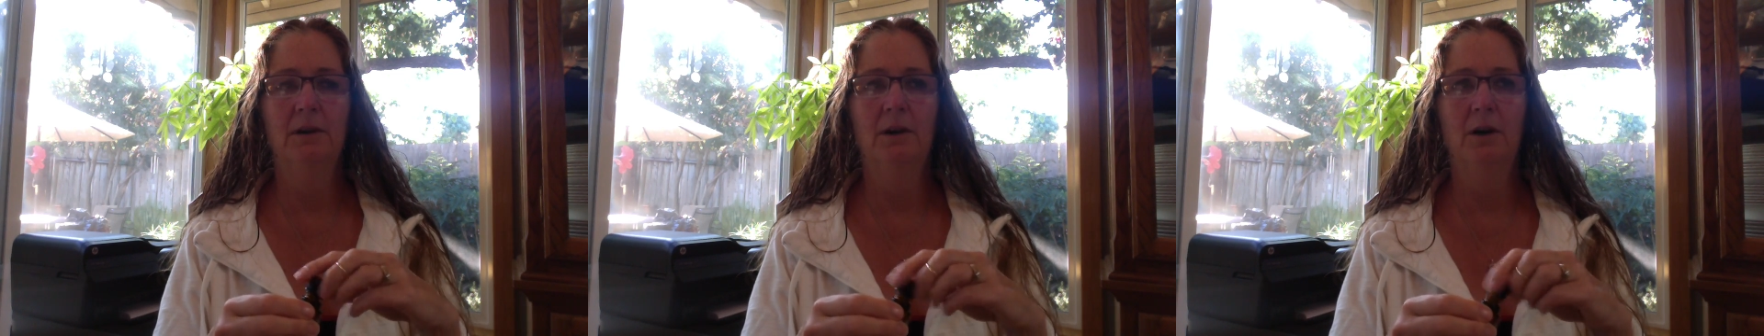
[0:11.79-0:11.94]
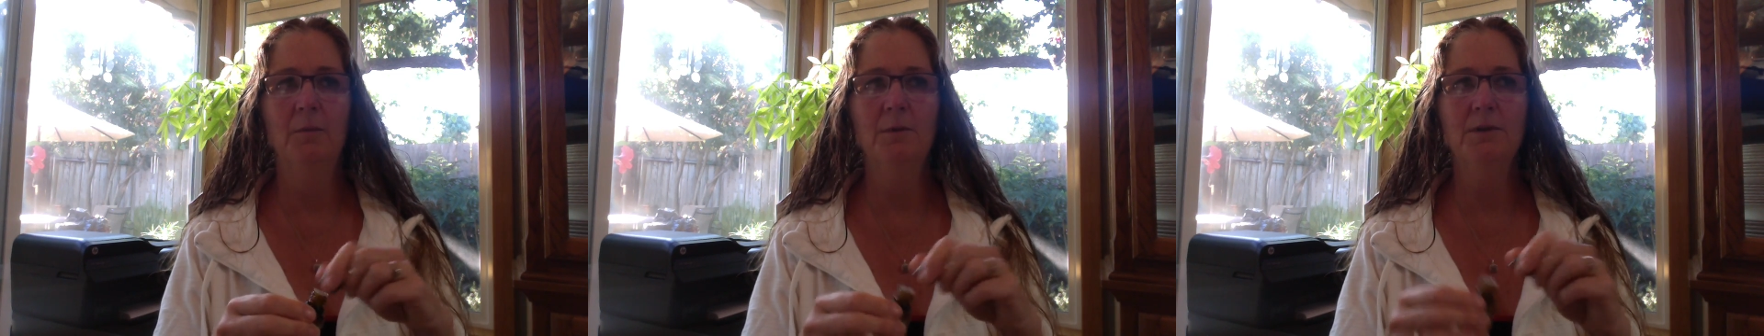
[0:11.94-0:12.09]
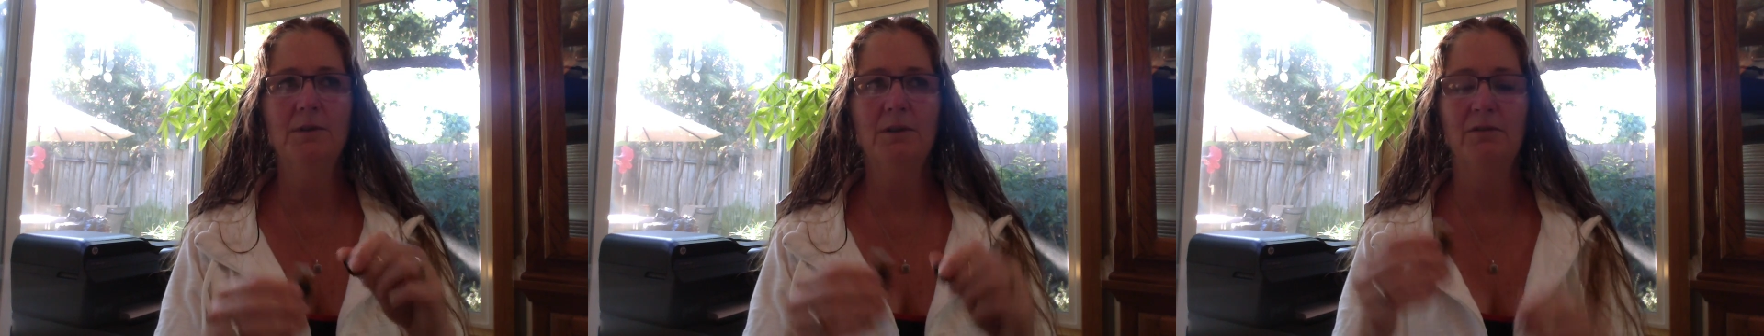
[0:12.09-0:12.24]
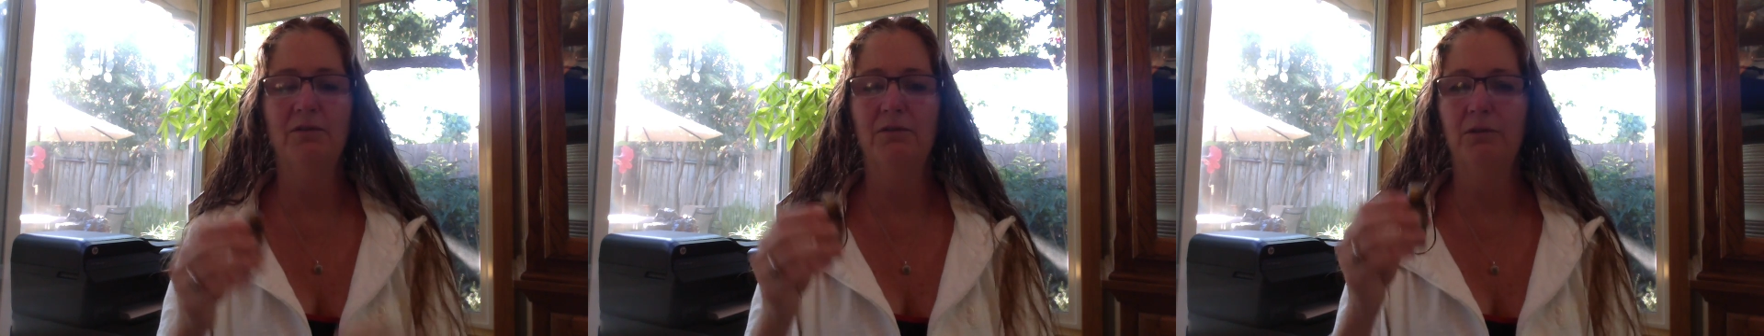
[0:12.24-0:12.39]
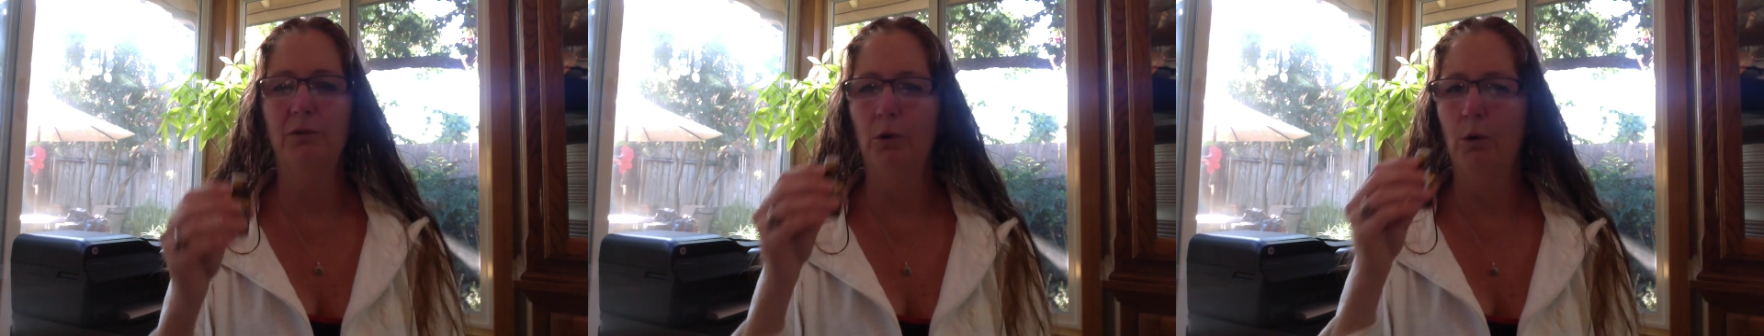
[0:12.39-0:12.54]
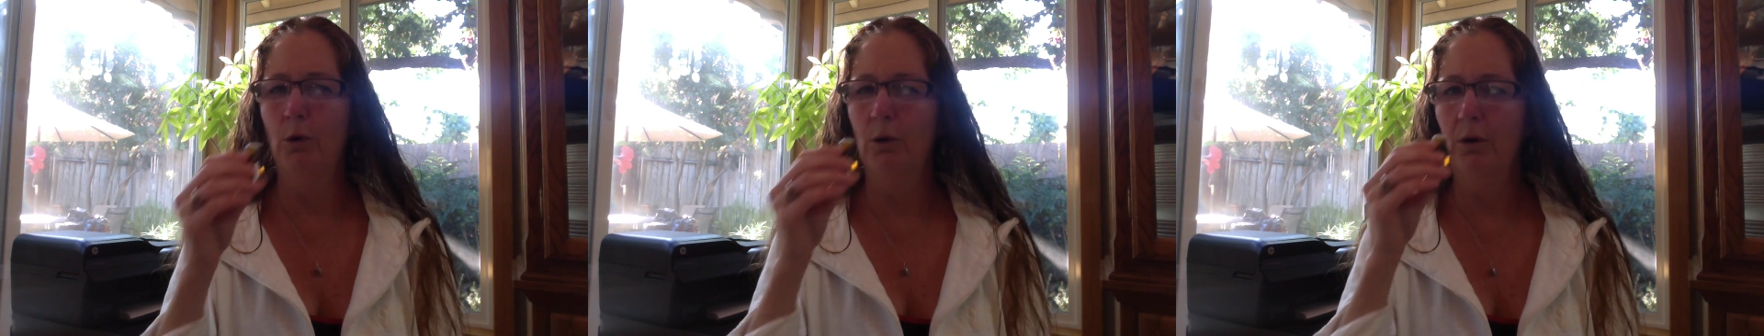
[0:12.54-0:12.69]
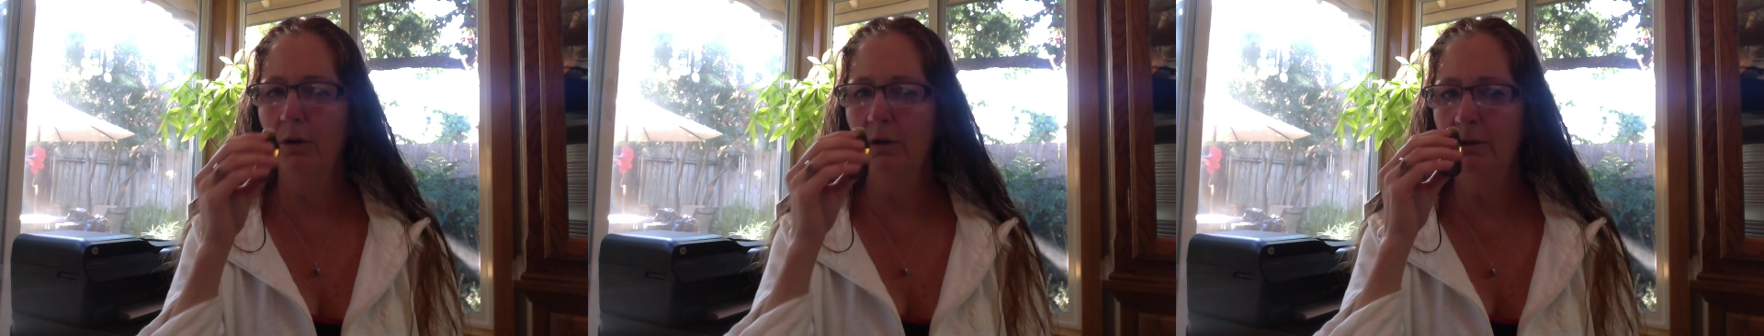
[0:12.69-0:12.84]
almost a
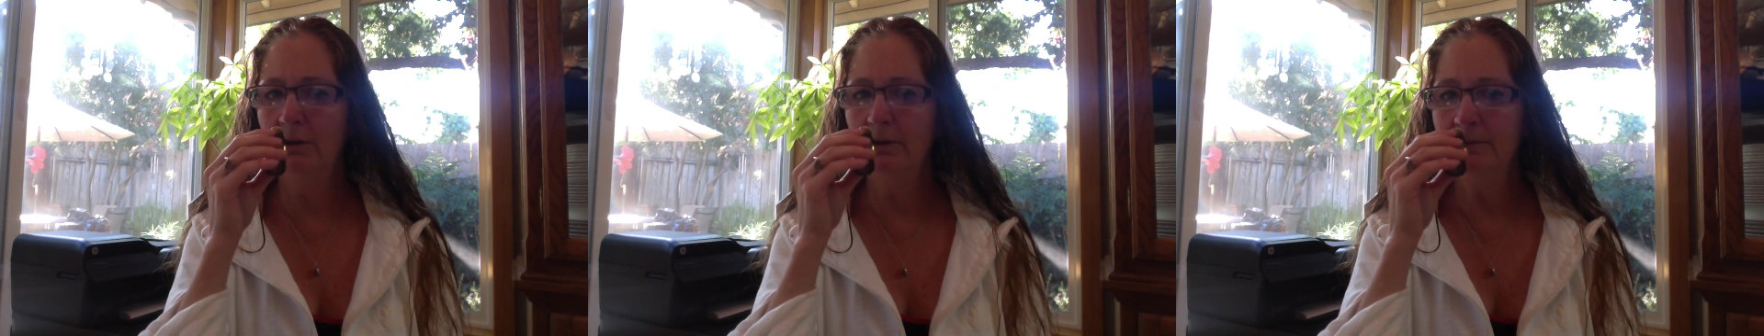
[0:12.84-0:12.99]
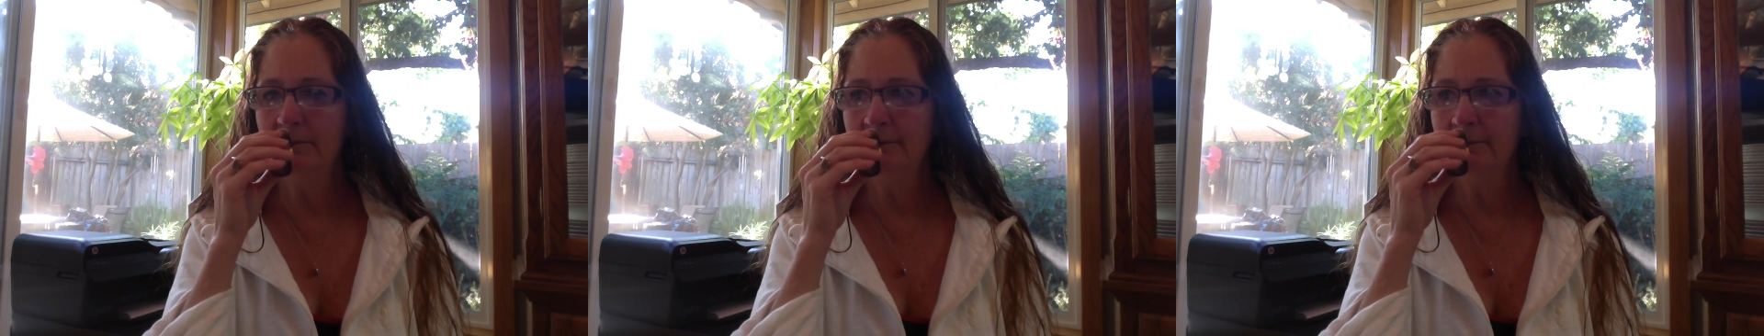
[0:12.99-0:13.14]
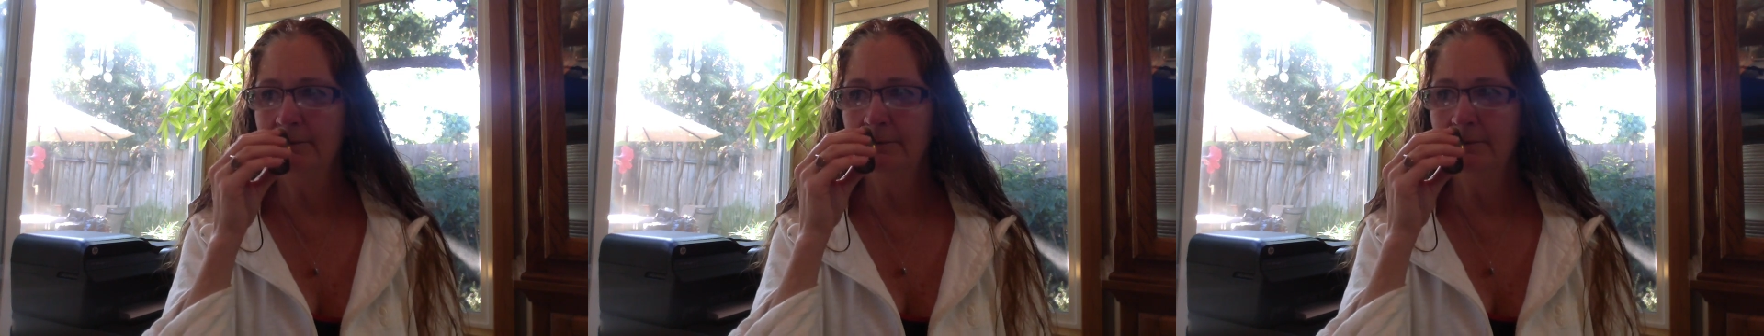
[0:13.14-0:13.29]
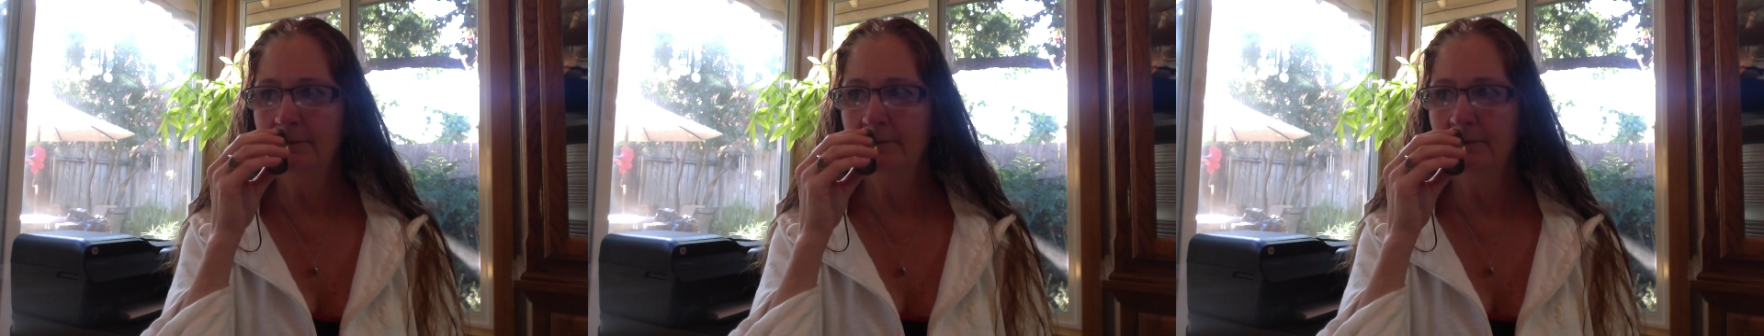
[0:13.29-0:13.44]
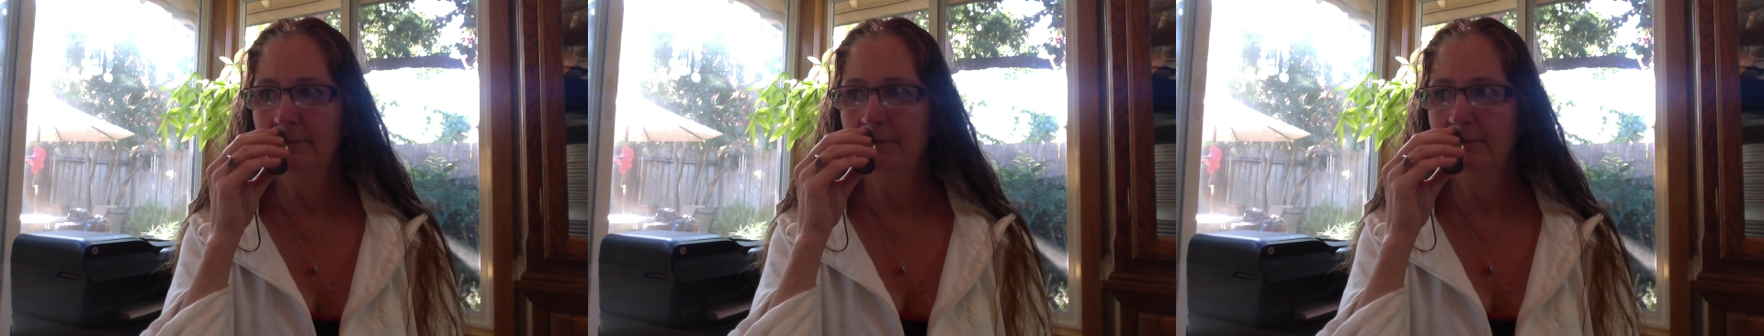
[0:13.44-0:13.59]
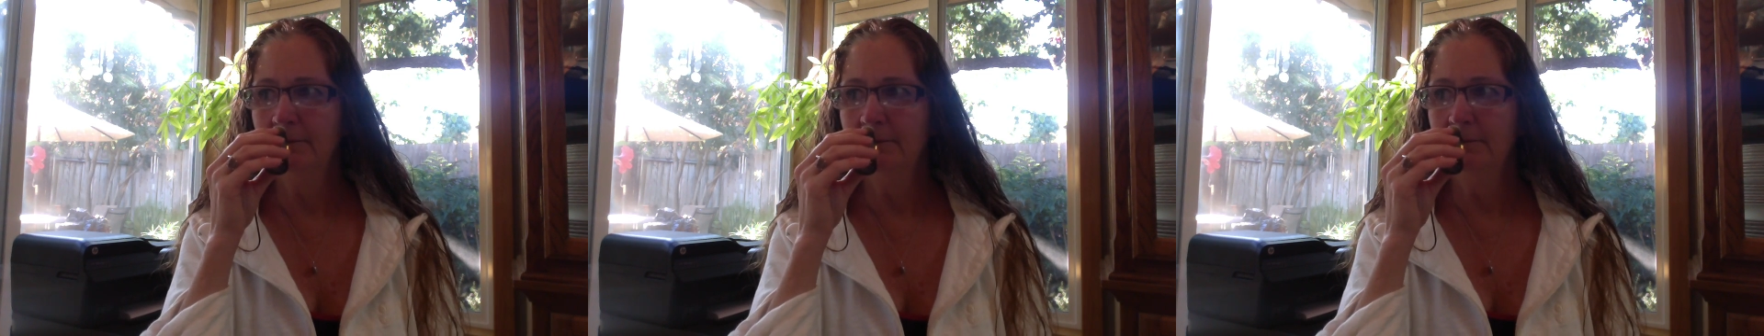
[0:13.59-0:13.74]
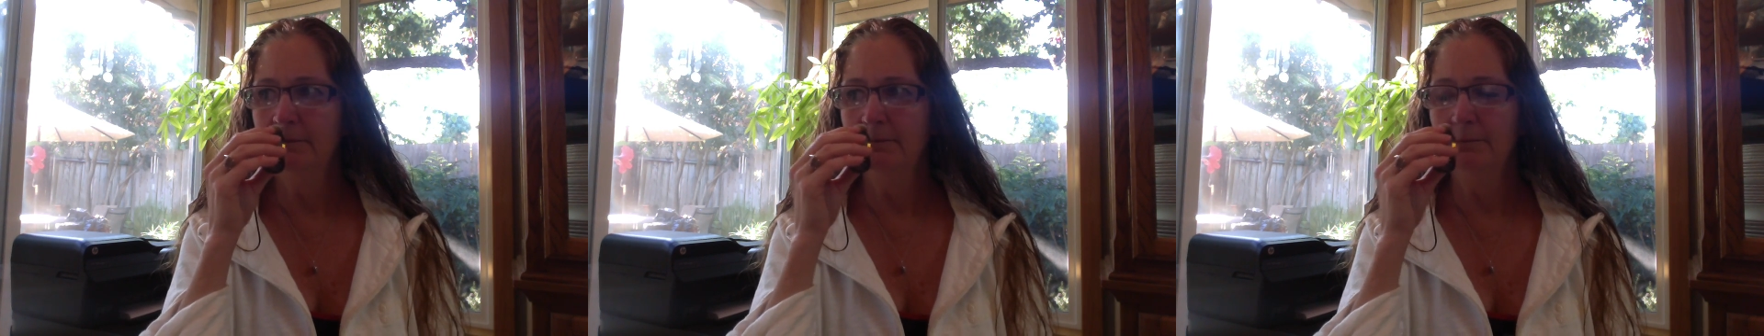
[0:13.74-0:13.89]
floral,
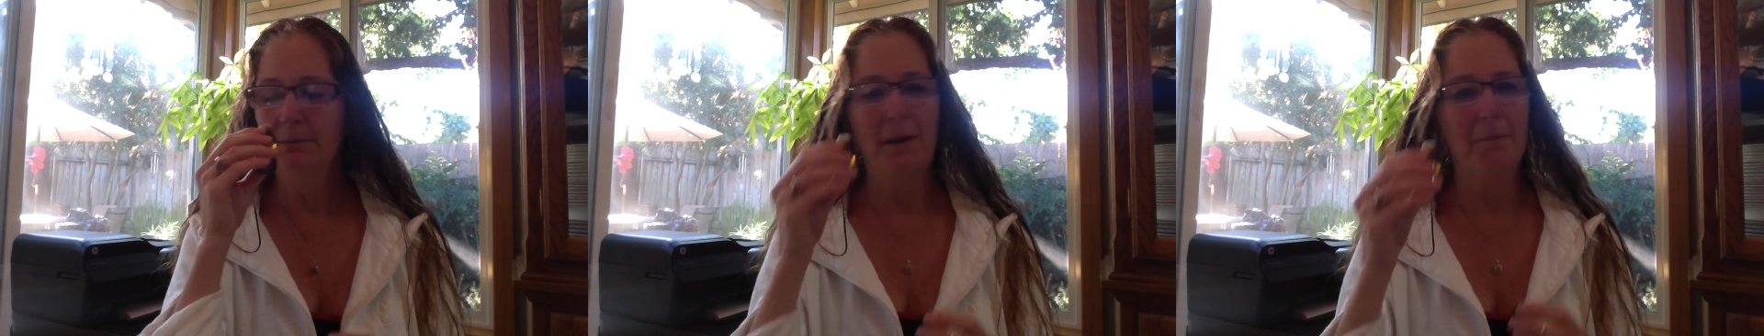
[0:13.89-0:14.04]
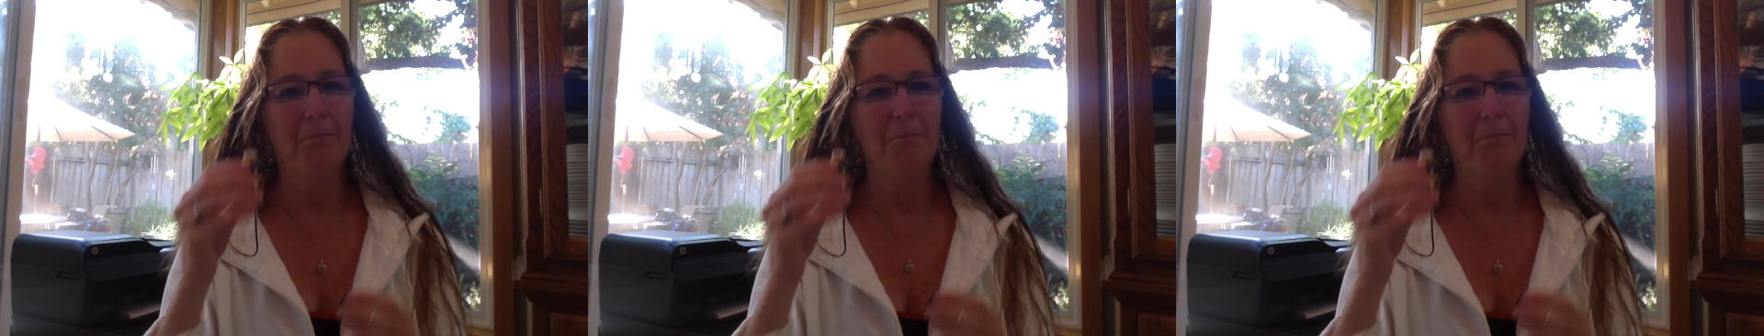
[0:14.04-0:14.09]
but